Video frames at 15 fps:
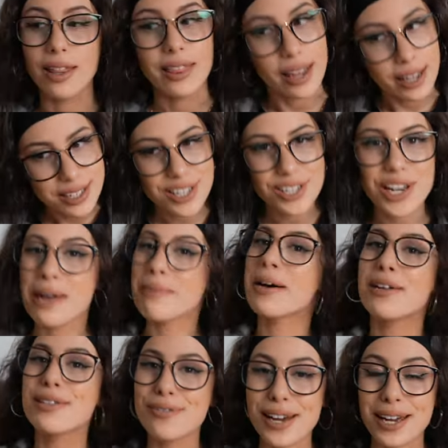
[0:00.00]
Thanks to
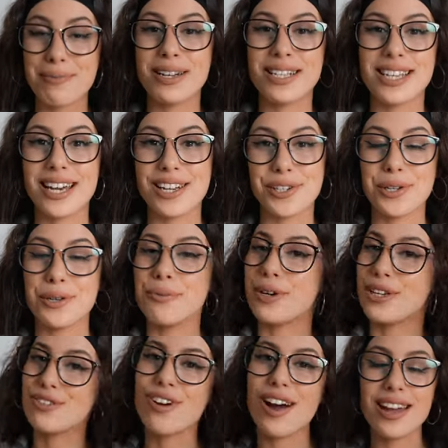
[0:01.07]
JBL's recommendation, we
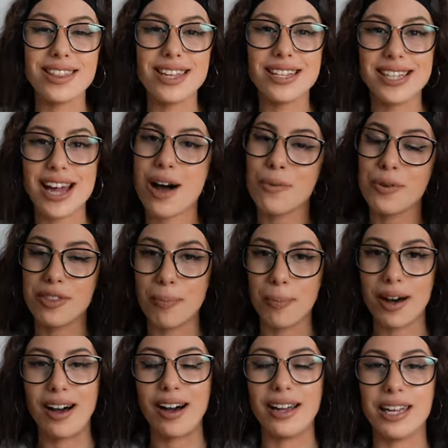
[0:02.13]
tried this out with the
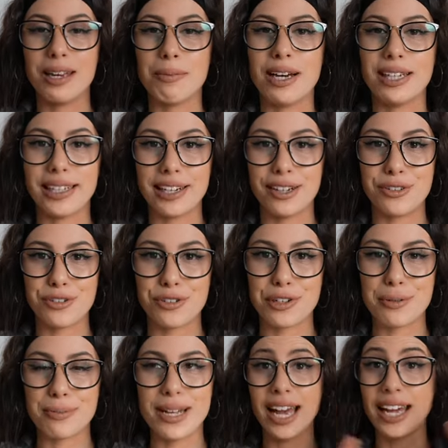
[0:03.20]
bar in my lounge
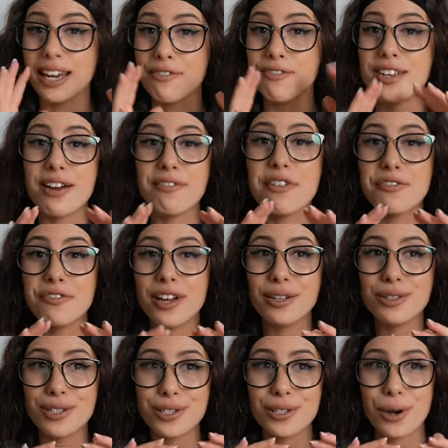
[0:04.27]
room, and I've never
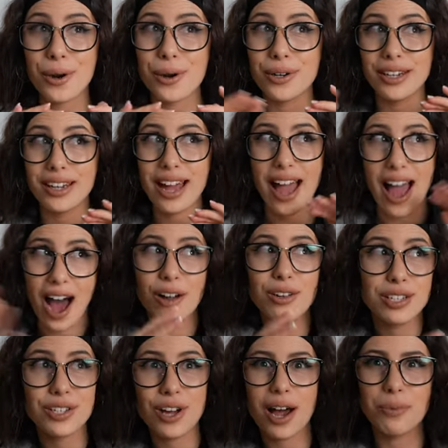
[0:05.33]
felt so
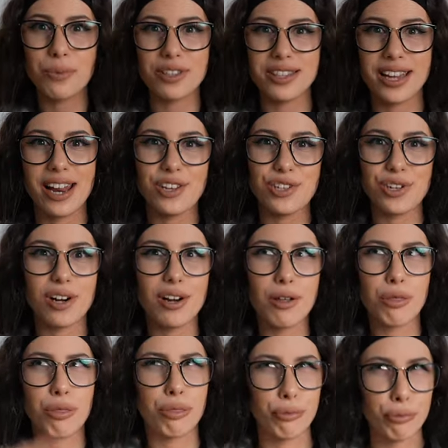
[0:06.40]
outside with nature
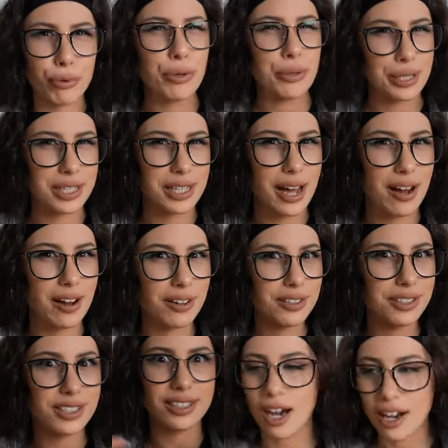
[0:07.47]
through
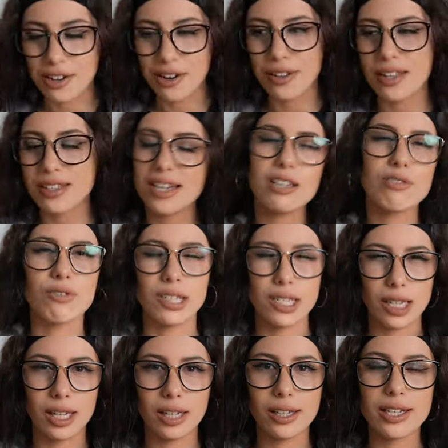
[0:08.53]
sound. I know that sounds
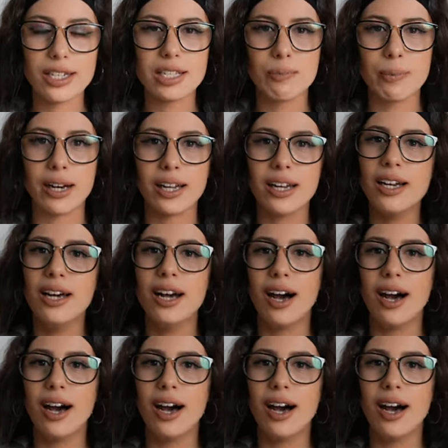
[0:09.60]
ridiculous, but